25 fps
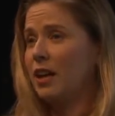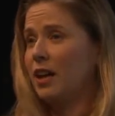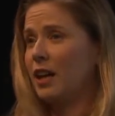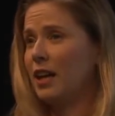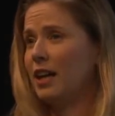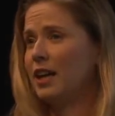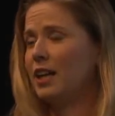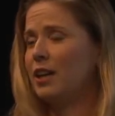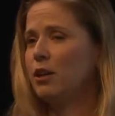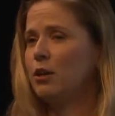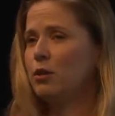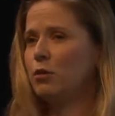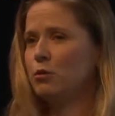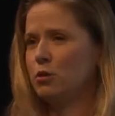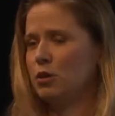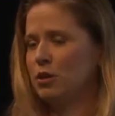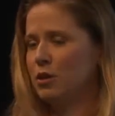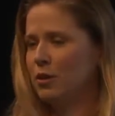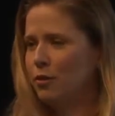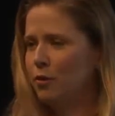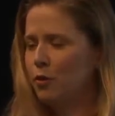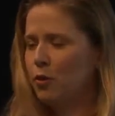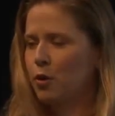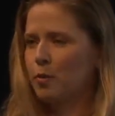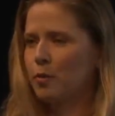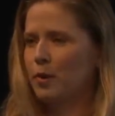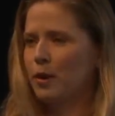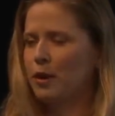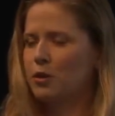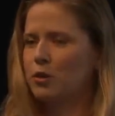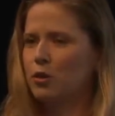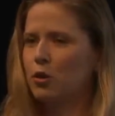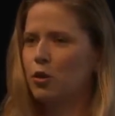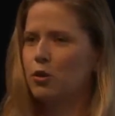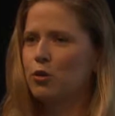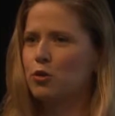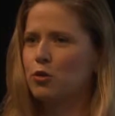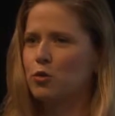a huge deforming
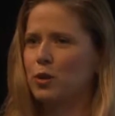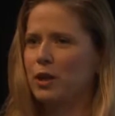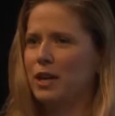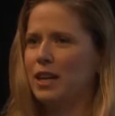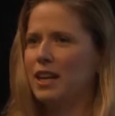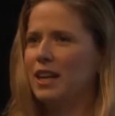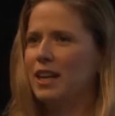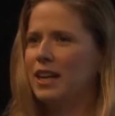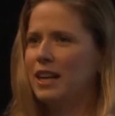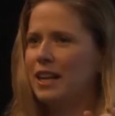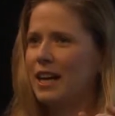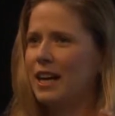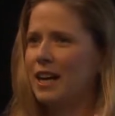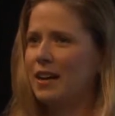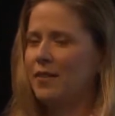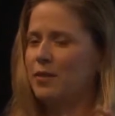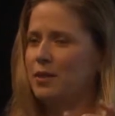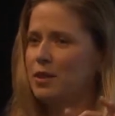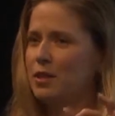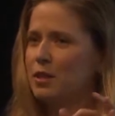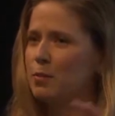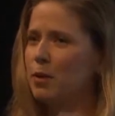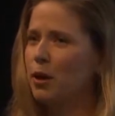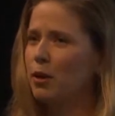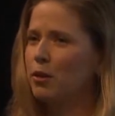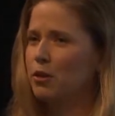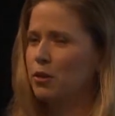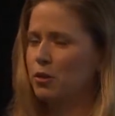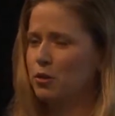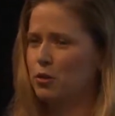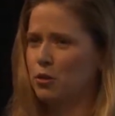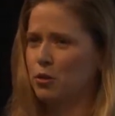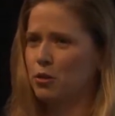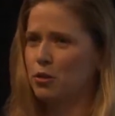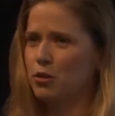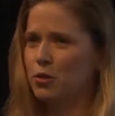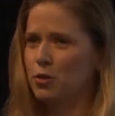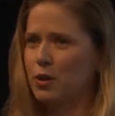surgery, can have a smaller
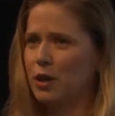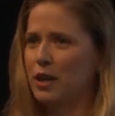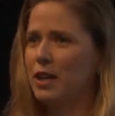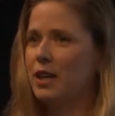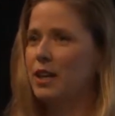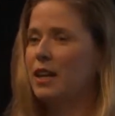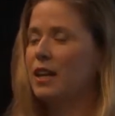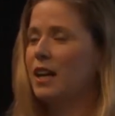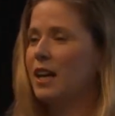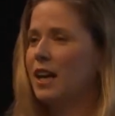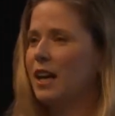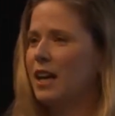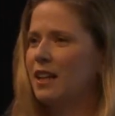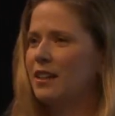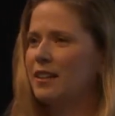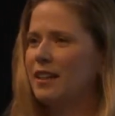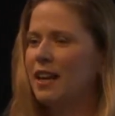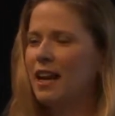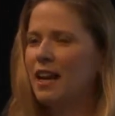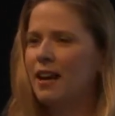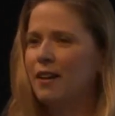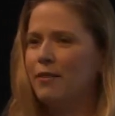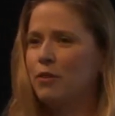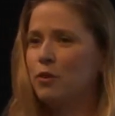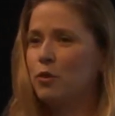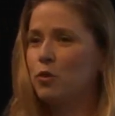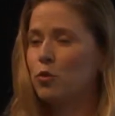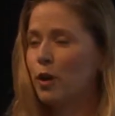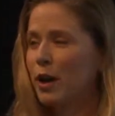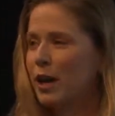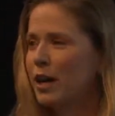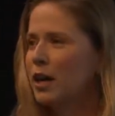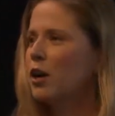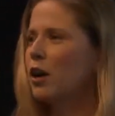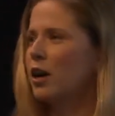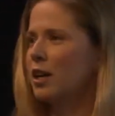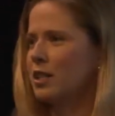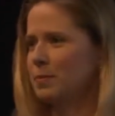surgery, and they have
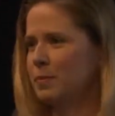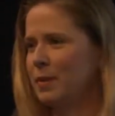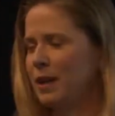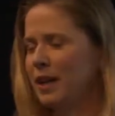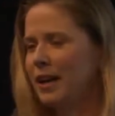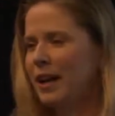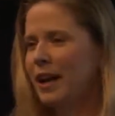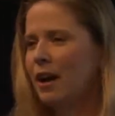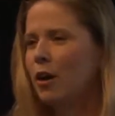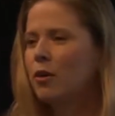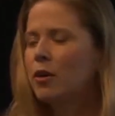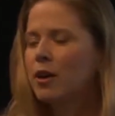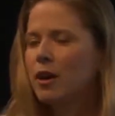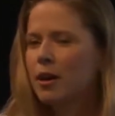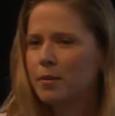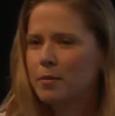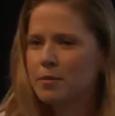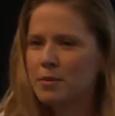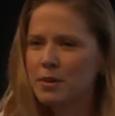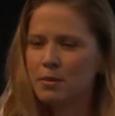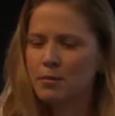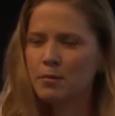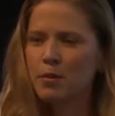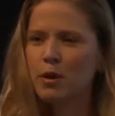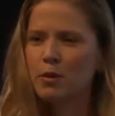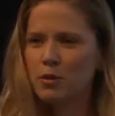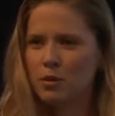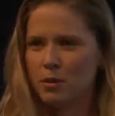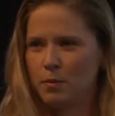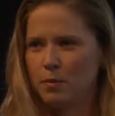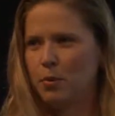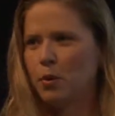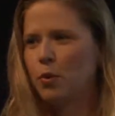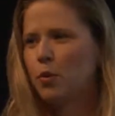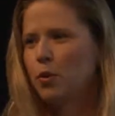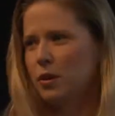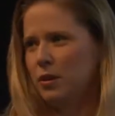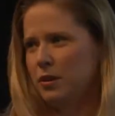great cosmetic outcomes, and most
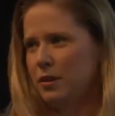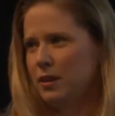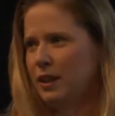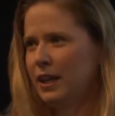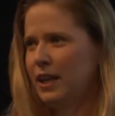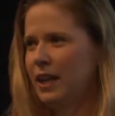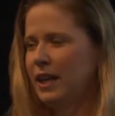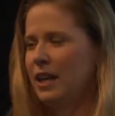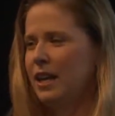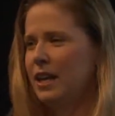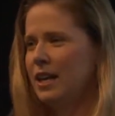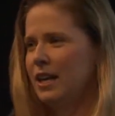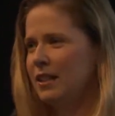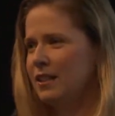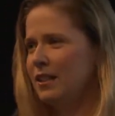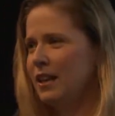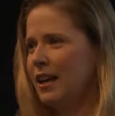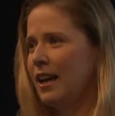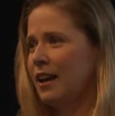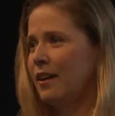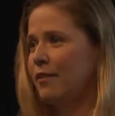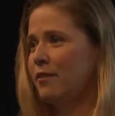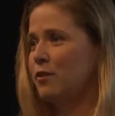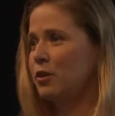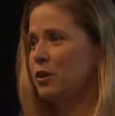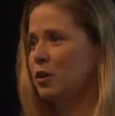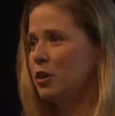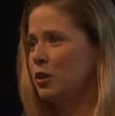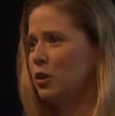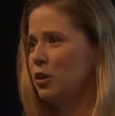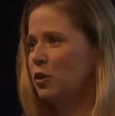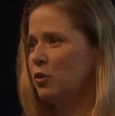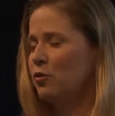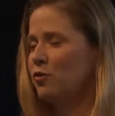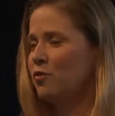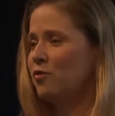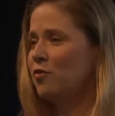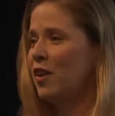importantly, they have
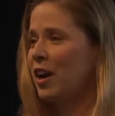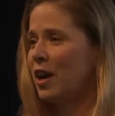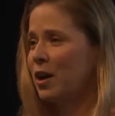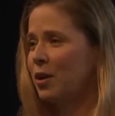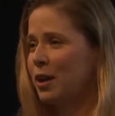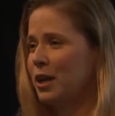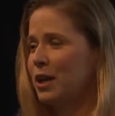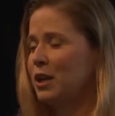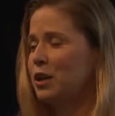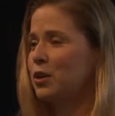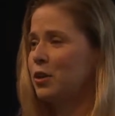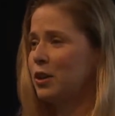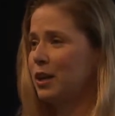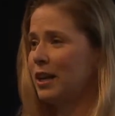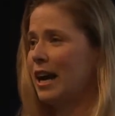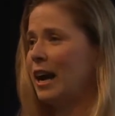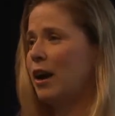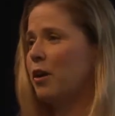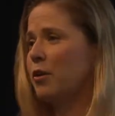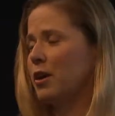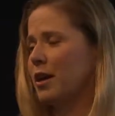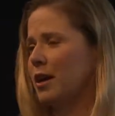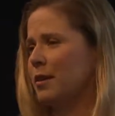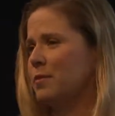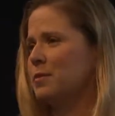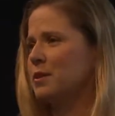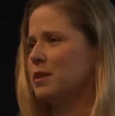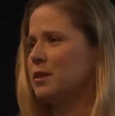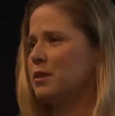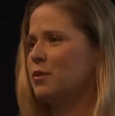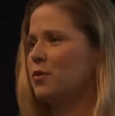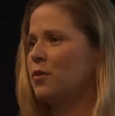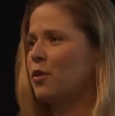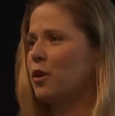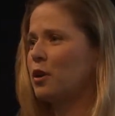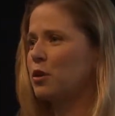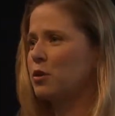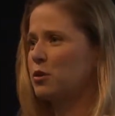very good outcomes as
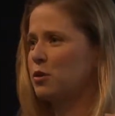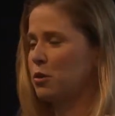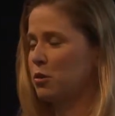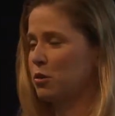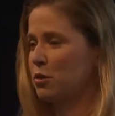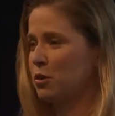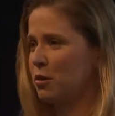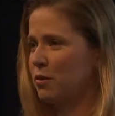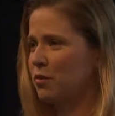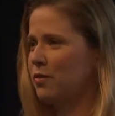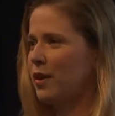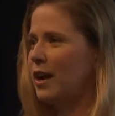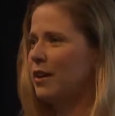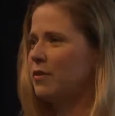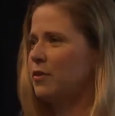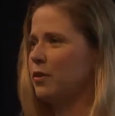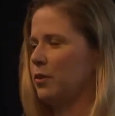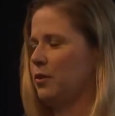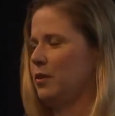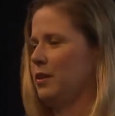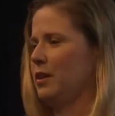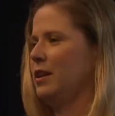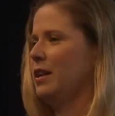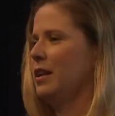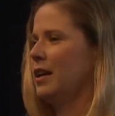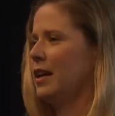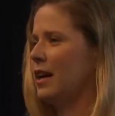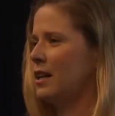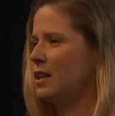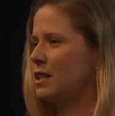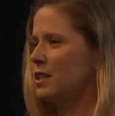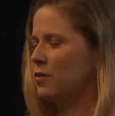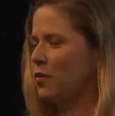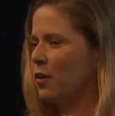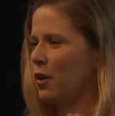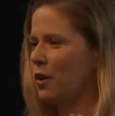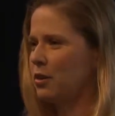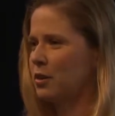far as their survival and
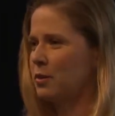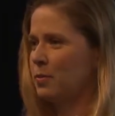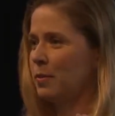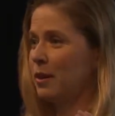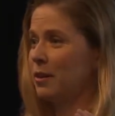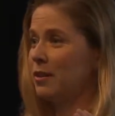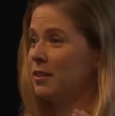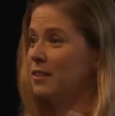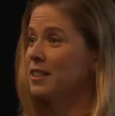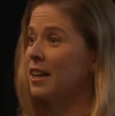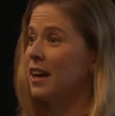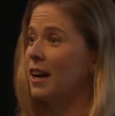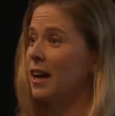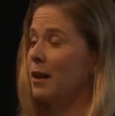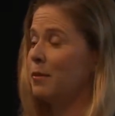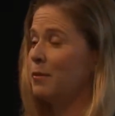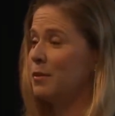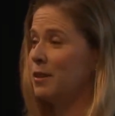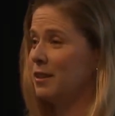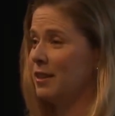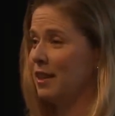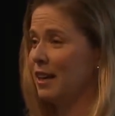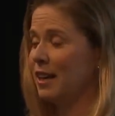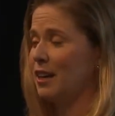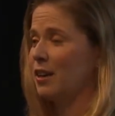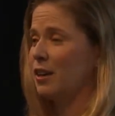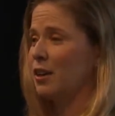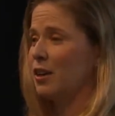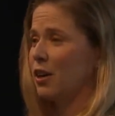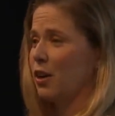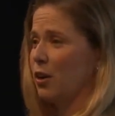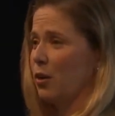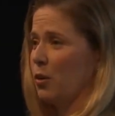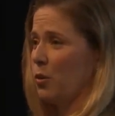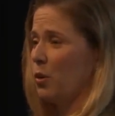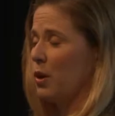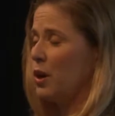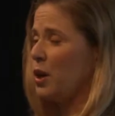as far as the amount of time that they can
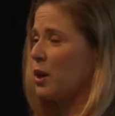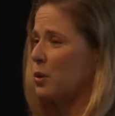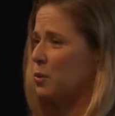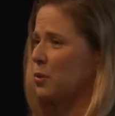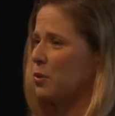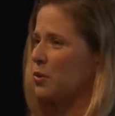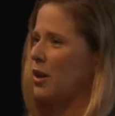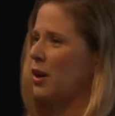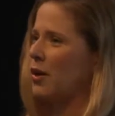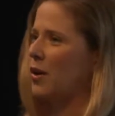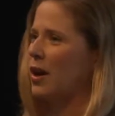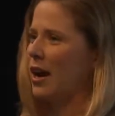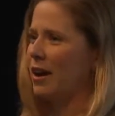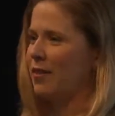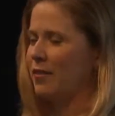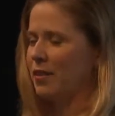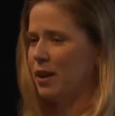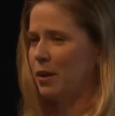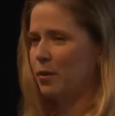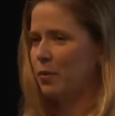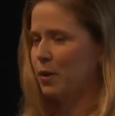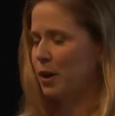go without having a